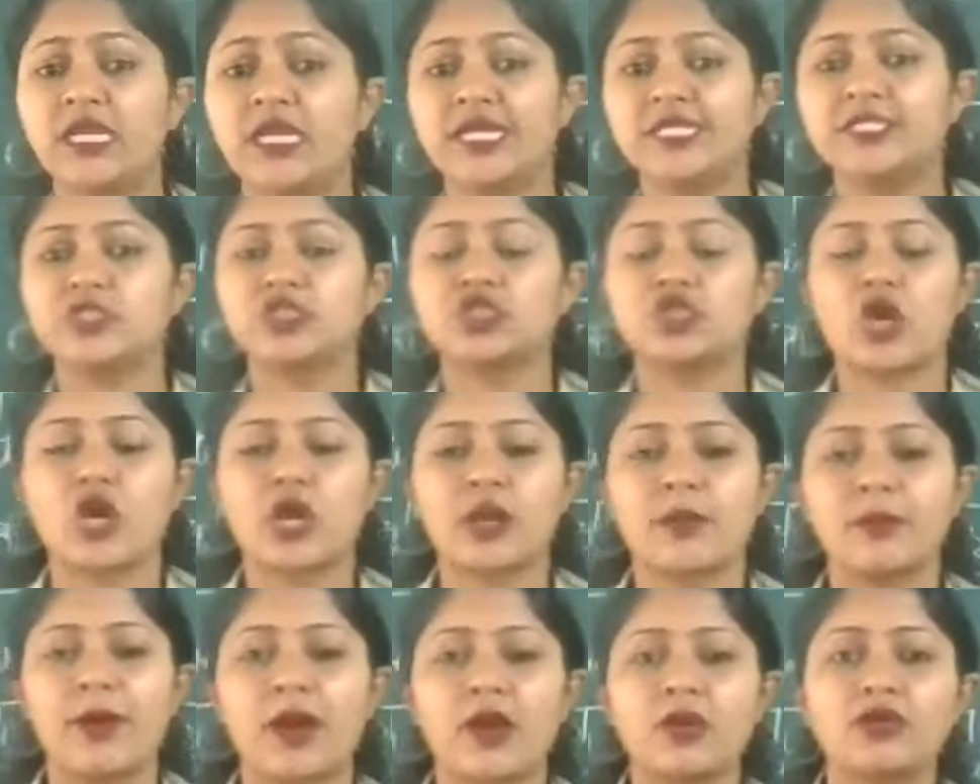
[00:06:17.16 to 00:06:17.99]
let's
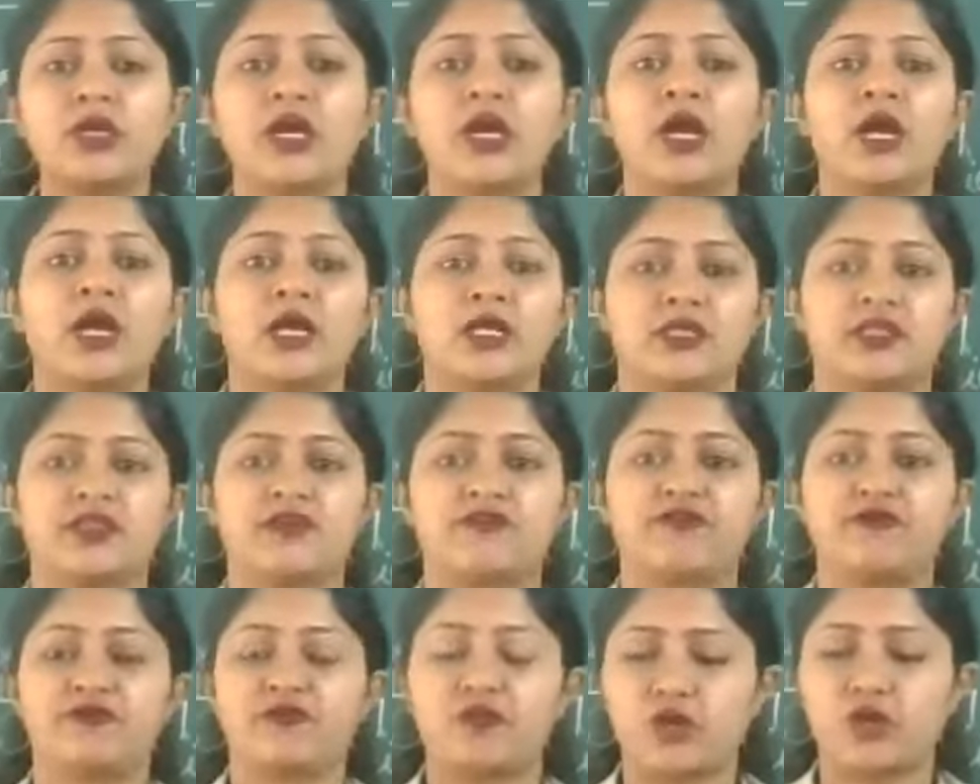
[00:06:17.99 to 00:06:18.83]
talk about the
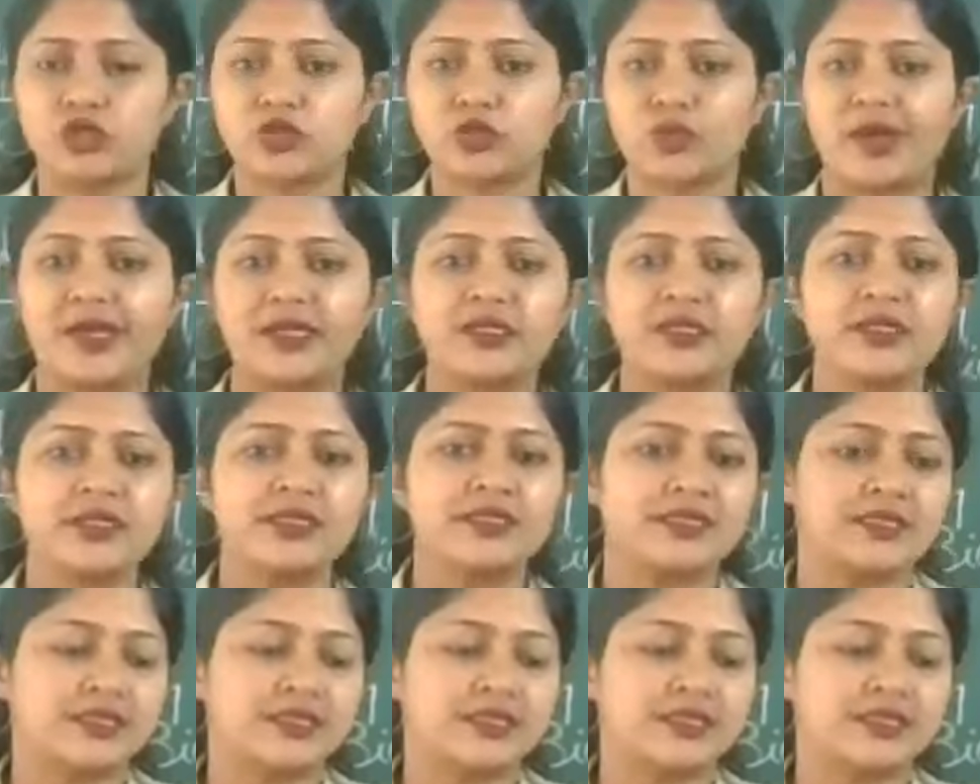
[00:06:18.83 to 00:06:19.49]
4th one.